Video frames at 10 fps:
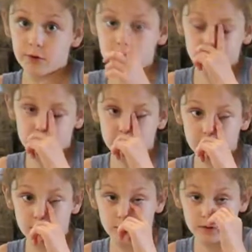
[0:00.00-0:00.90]
we're gonna be
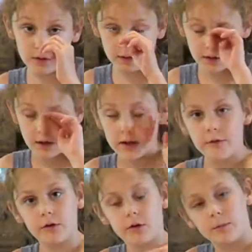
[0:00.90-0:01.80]
using
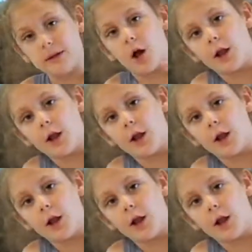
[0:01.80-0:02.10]
then we're gonna be